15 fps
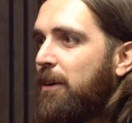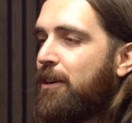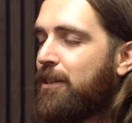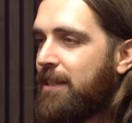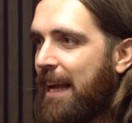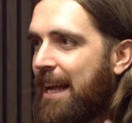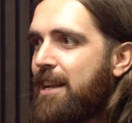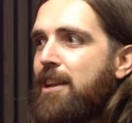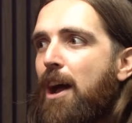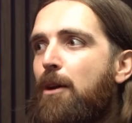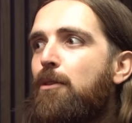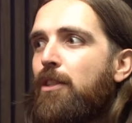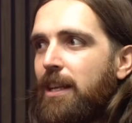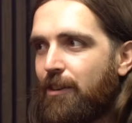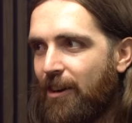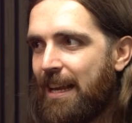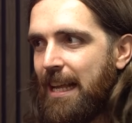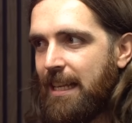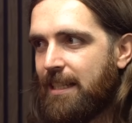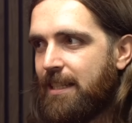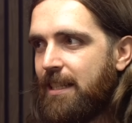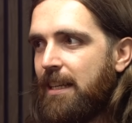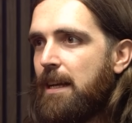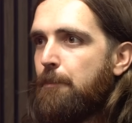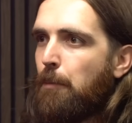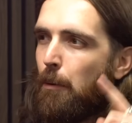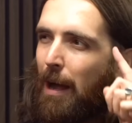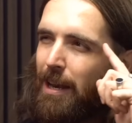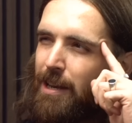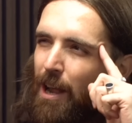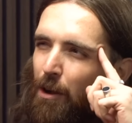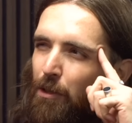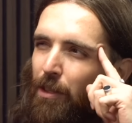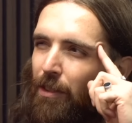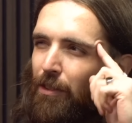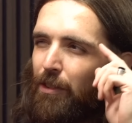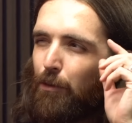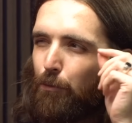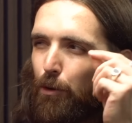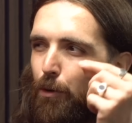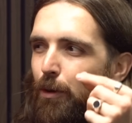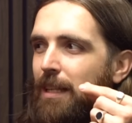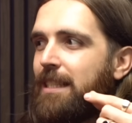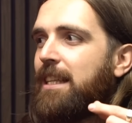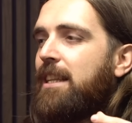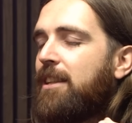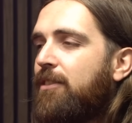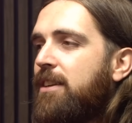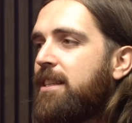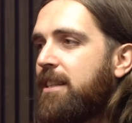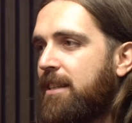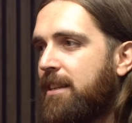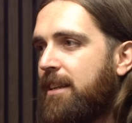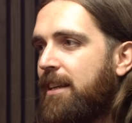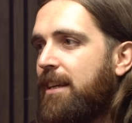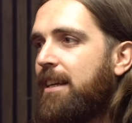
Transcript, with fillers: because I know there is, but I know that the rule is that there isn't.